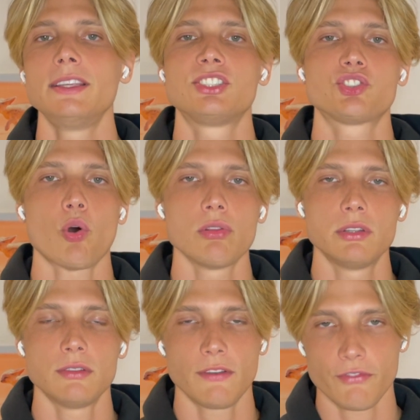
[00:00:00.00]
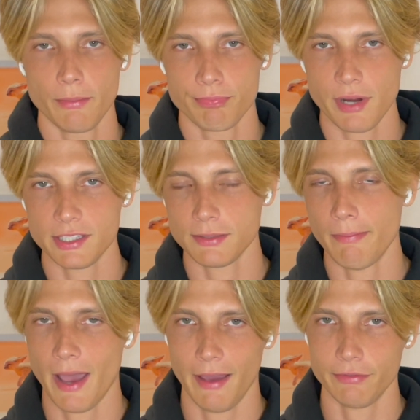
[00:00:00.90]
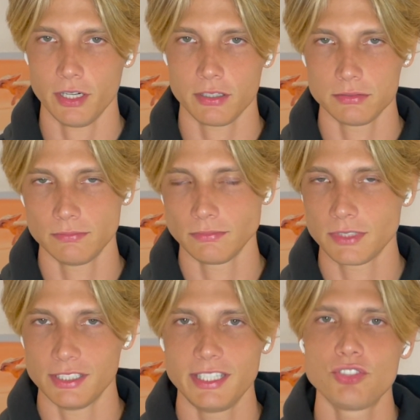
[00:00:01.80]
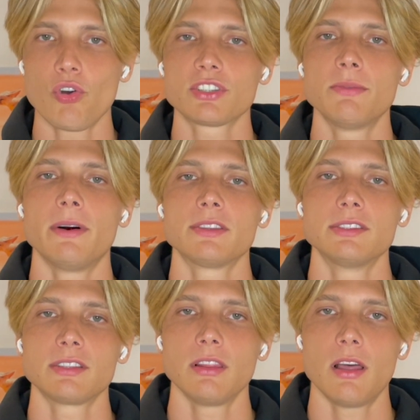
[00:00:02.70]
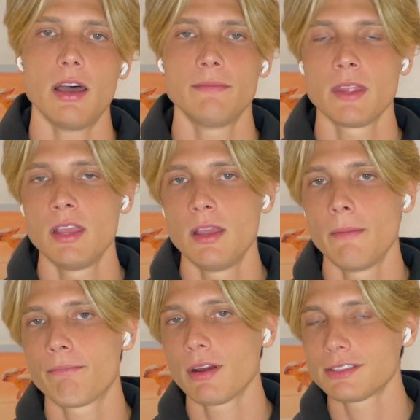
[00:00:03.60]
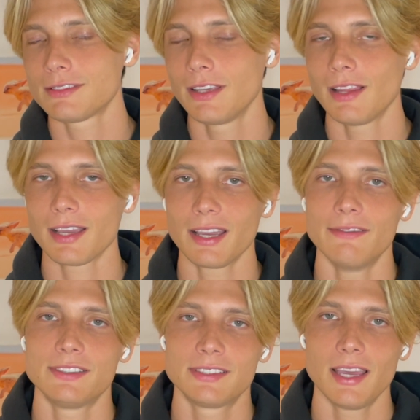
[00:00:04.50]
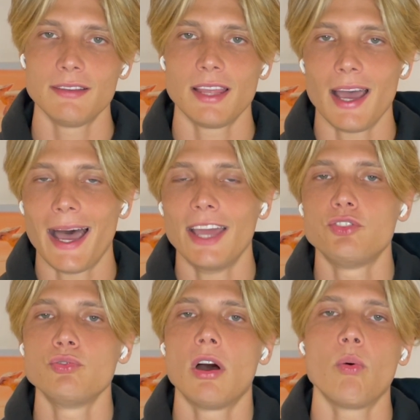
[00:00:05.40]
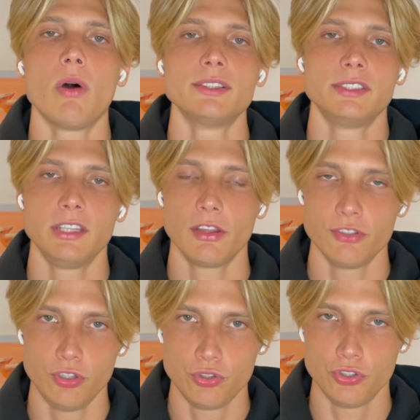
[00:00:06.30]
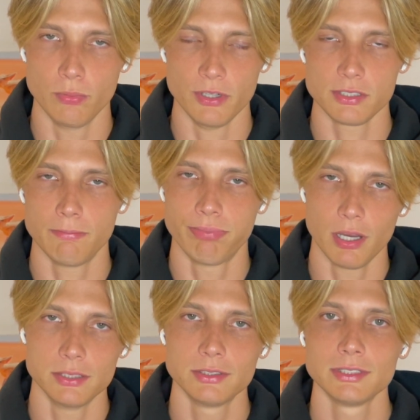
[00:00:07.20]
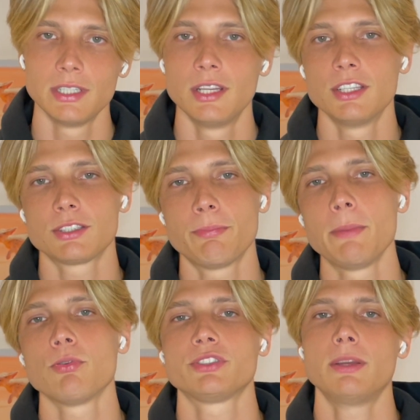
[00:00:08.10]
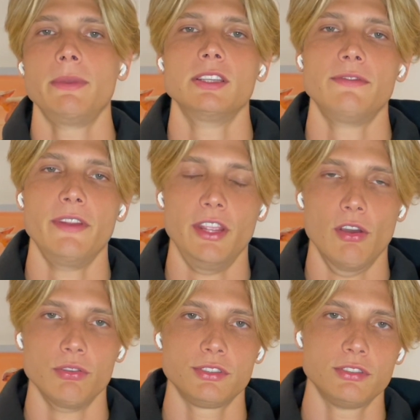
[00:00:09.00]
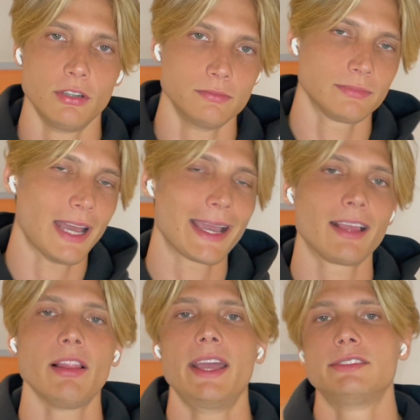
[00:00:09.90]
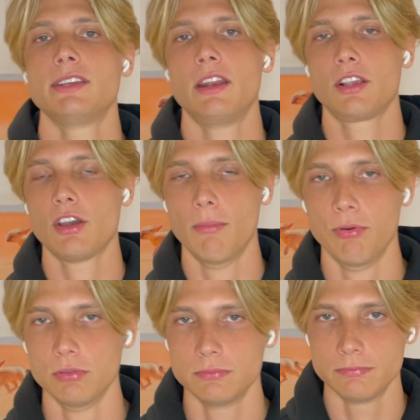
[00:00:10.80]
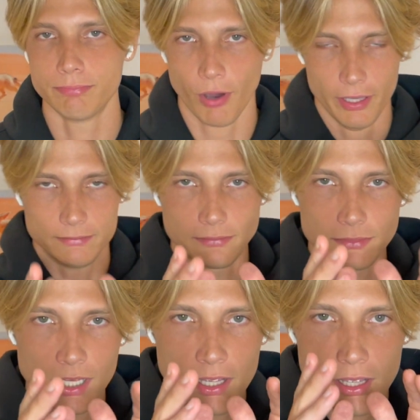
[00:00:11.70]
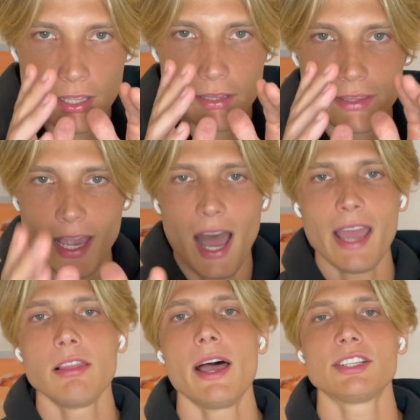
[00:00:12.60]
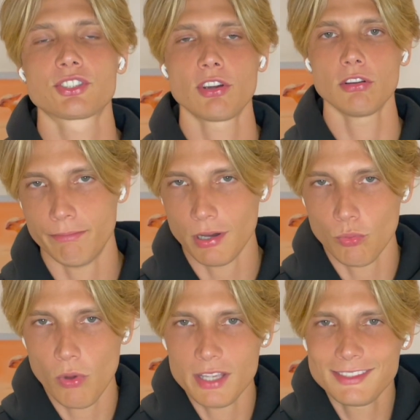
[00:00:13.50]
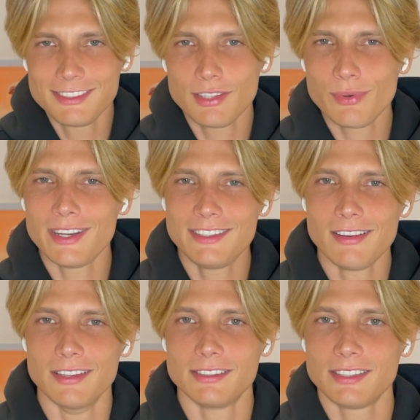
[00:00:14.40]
stolen from Brett Maverick, because he talks about this a lot. Personally, like I've said, I do not watch any other YouTubers, but some people sent me his videos, so I glanced at a couple. But the eyelash curler, essentially what it does,